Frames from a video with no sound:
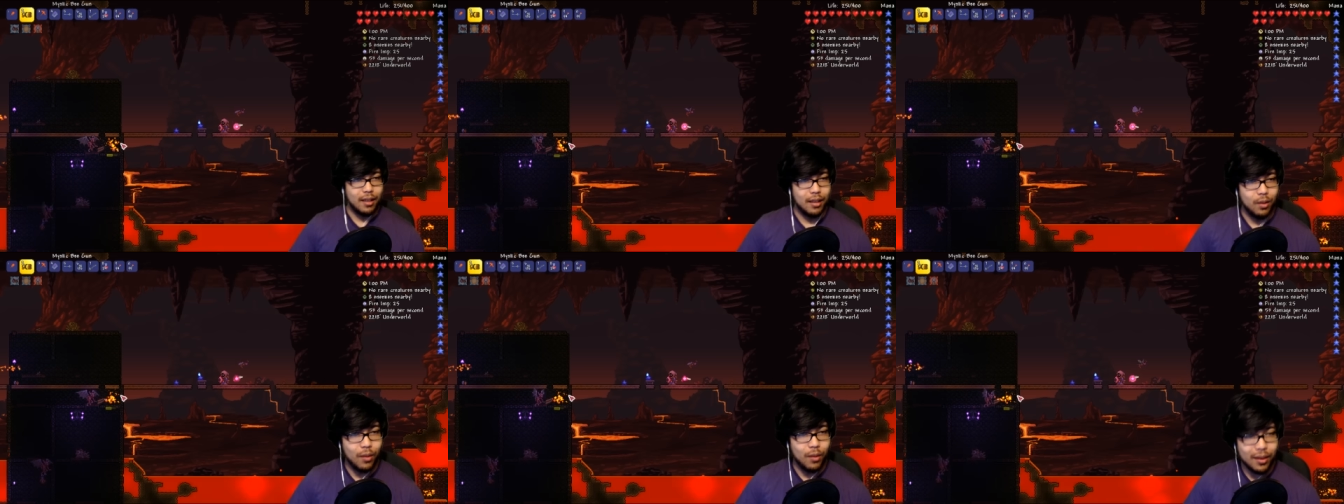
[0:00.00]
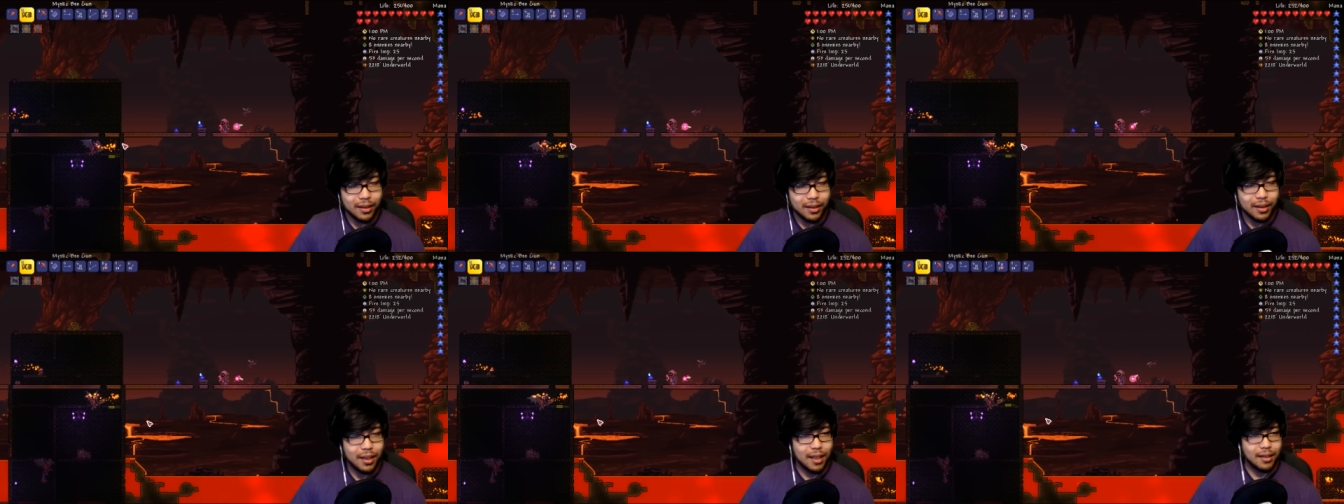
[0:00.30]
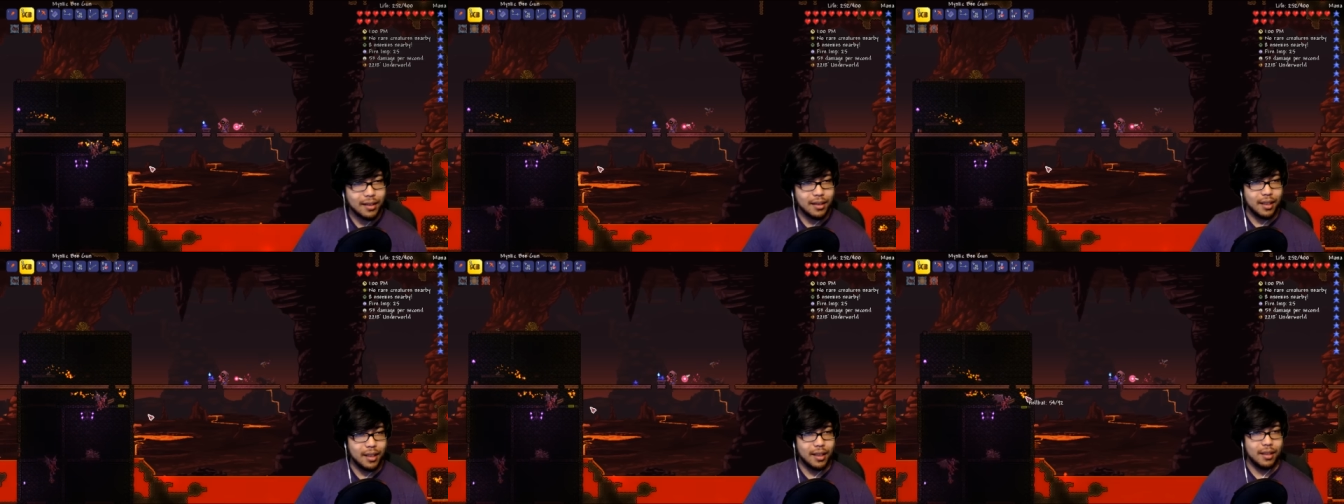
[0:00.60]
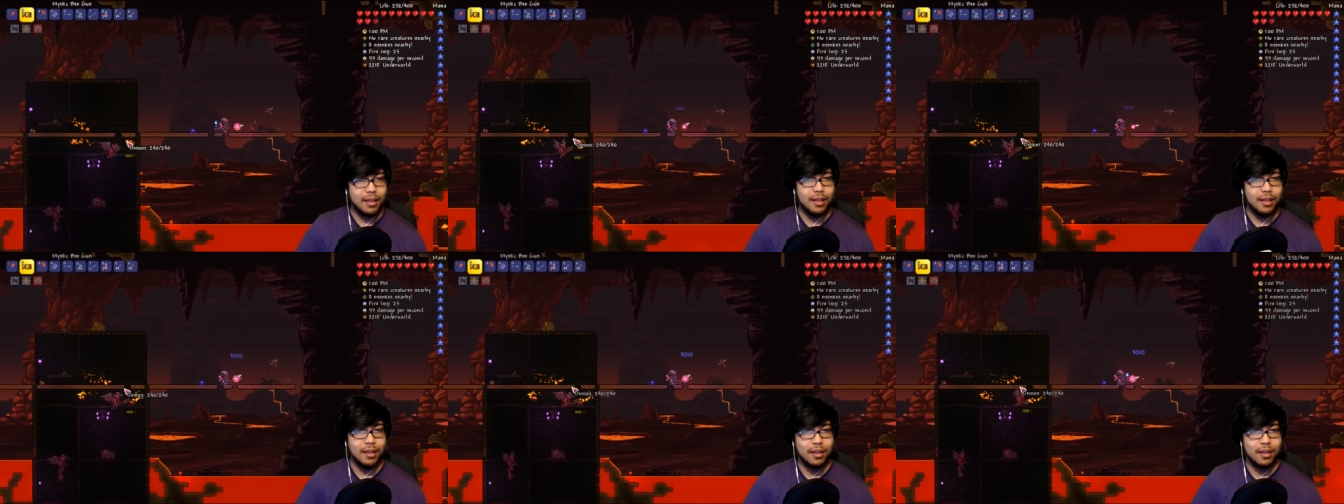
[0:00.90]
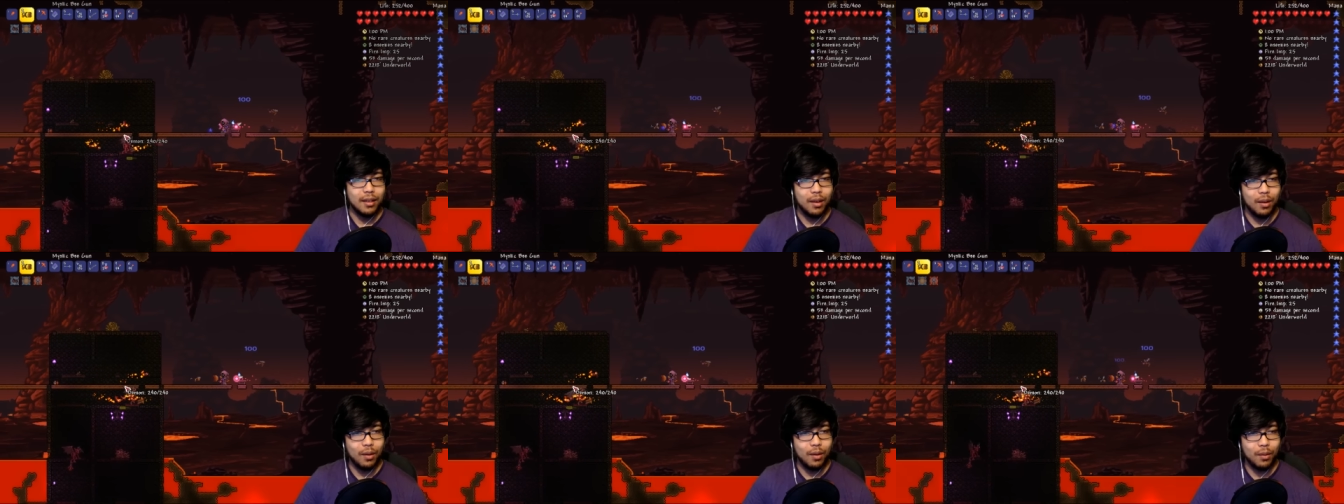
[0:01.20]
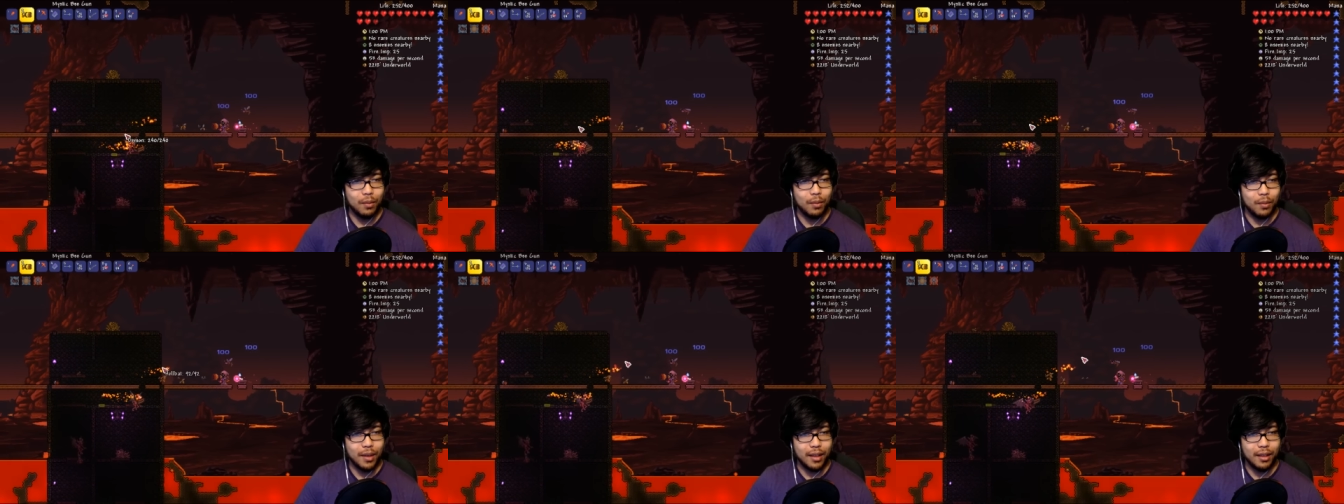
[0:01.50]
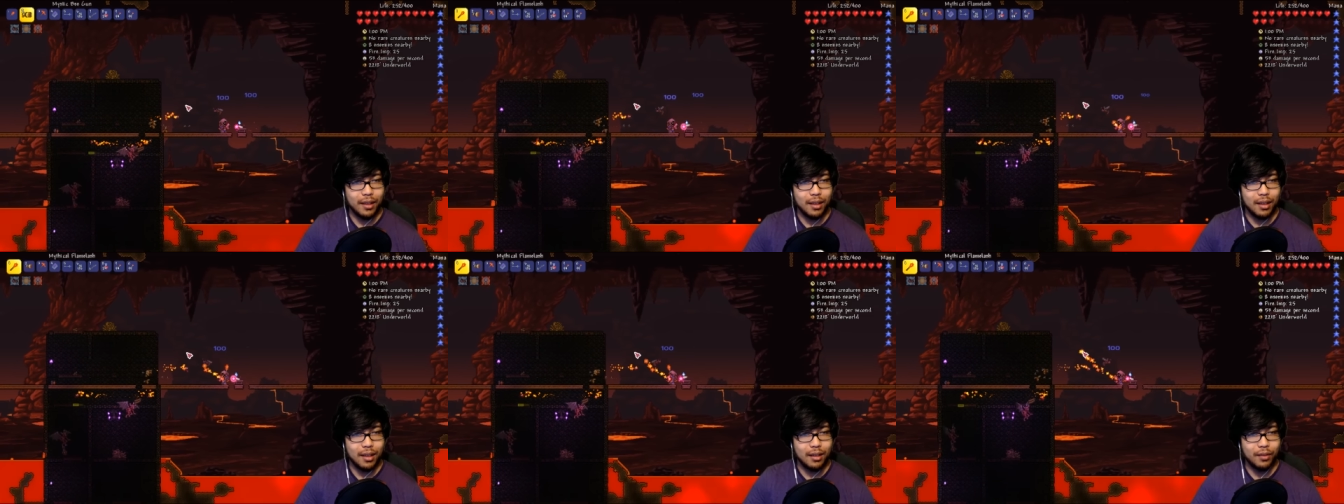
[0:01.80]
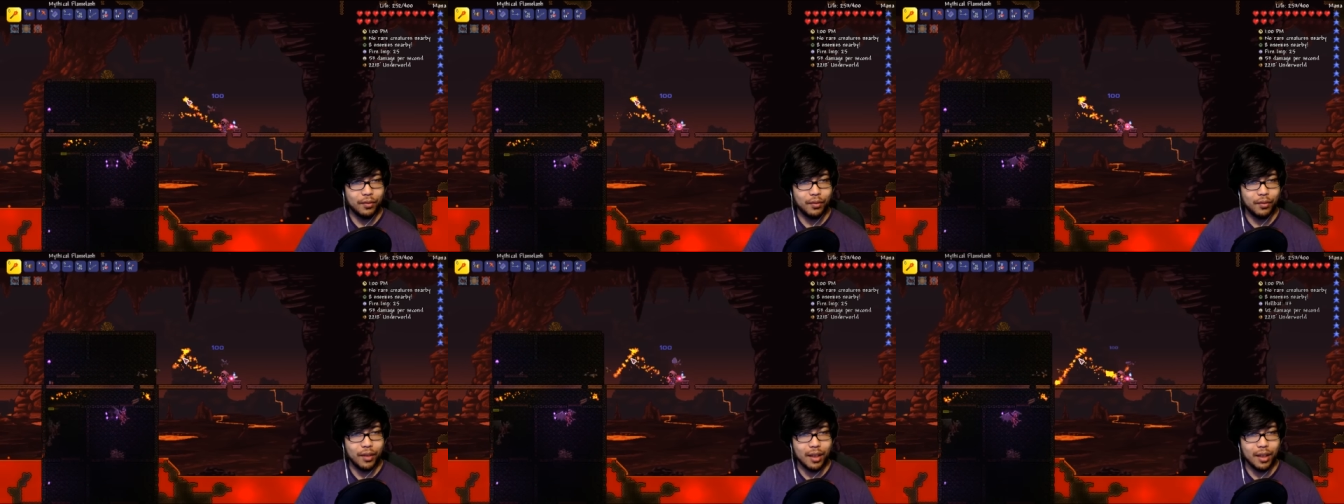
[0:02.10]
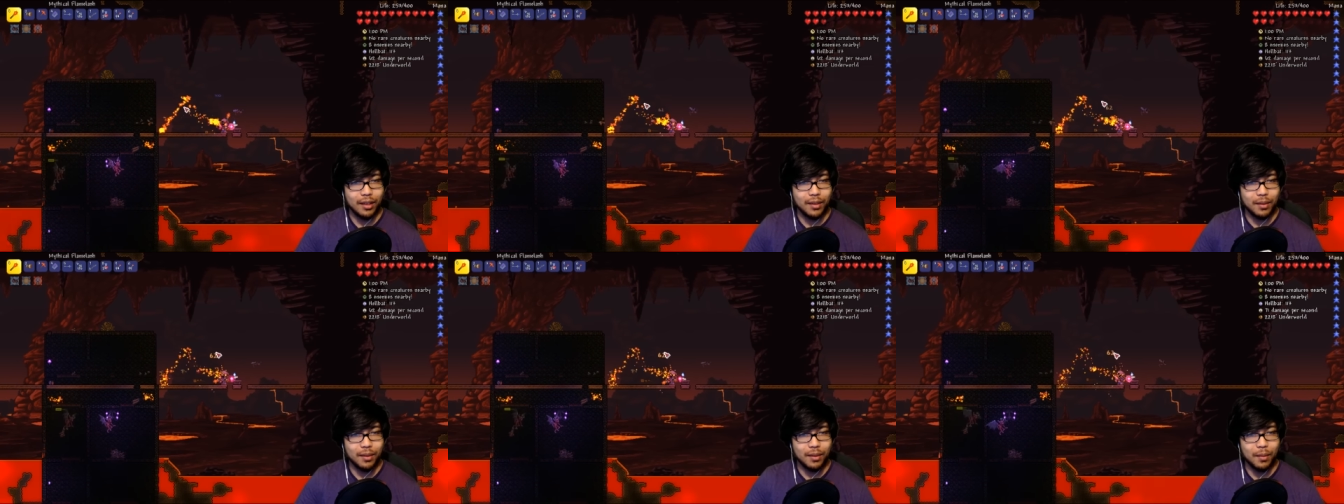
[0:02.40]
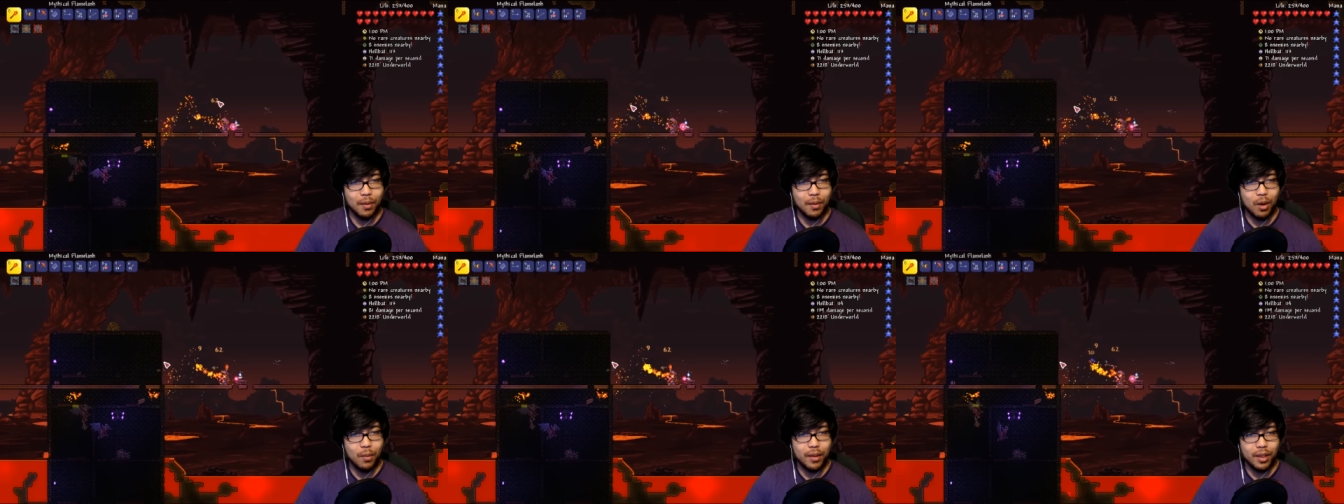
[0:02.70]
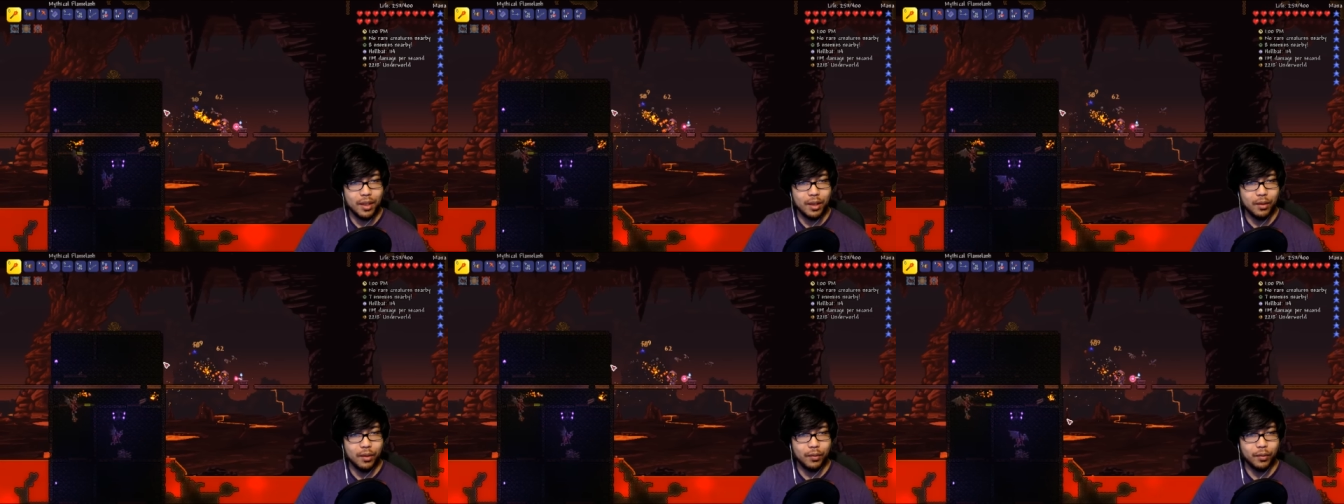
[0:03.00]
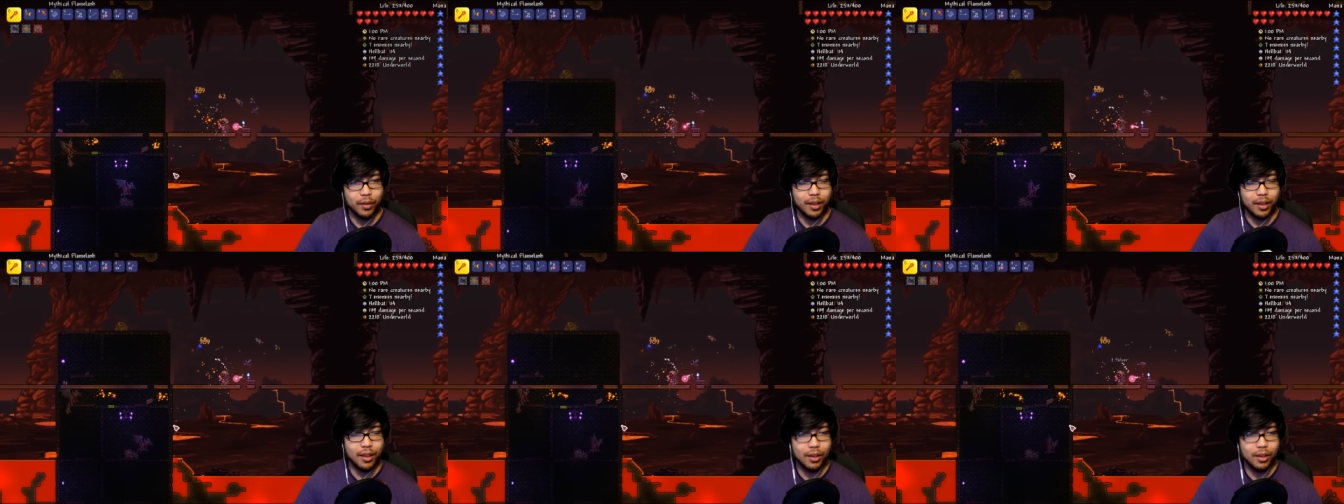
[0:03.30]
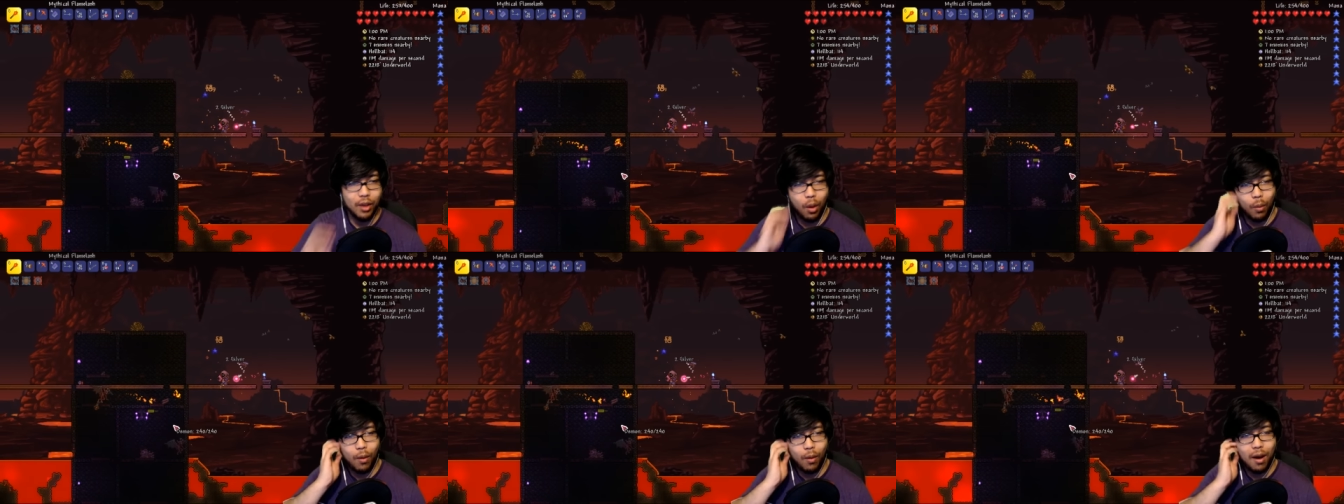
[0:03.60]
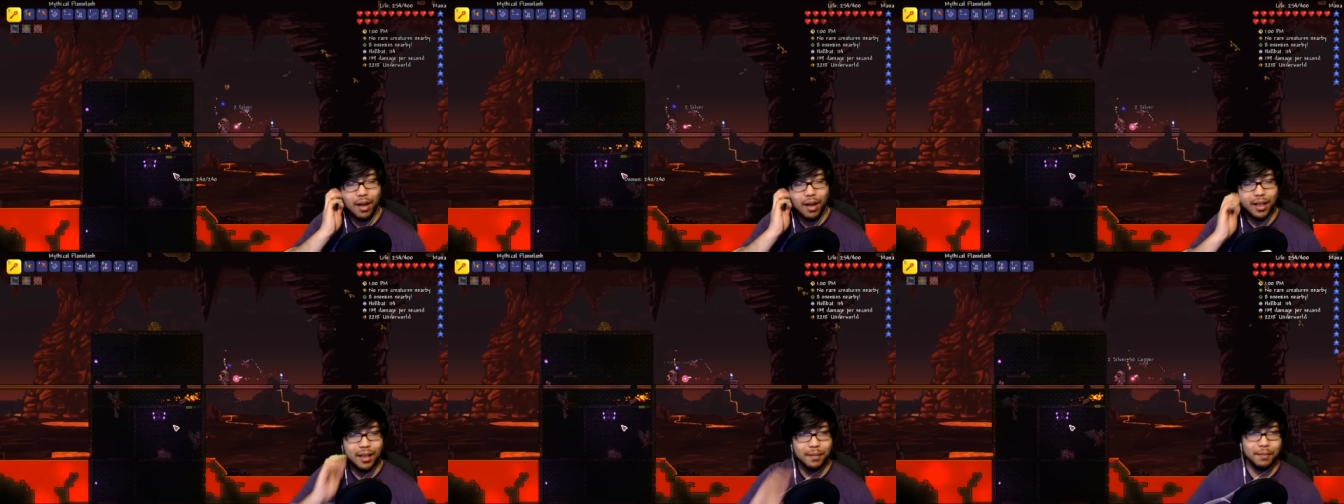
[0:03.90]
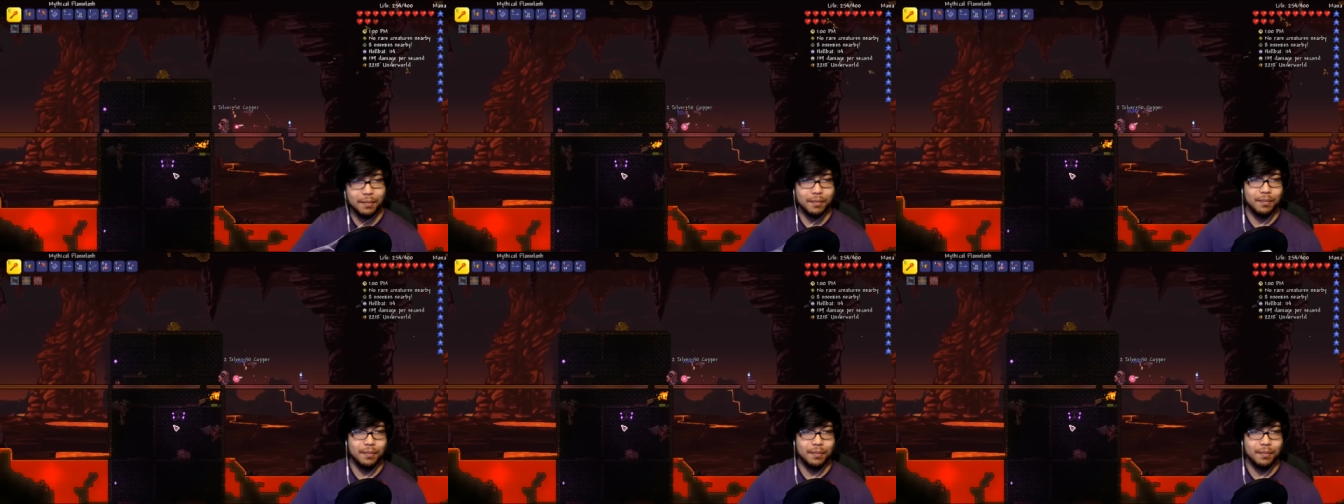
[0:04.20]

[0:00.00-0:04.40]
What did I say? Oh my god, the, uh, the moment you freaking don't want it,